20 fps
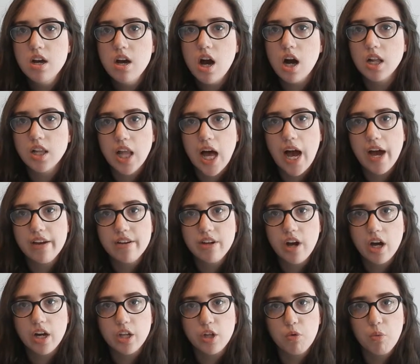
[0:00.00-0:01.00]
a lot
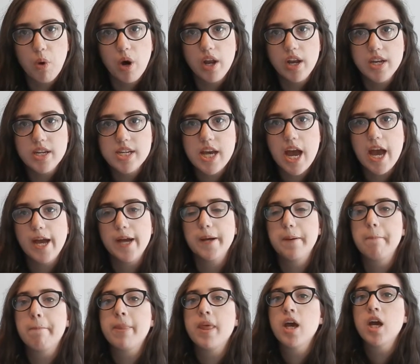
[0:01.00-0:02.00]
done in one day.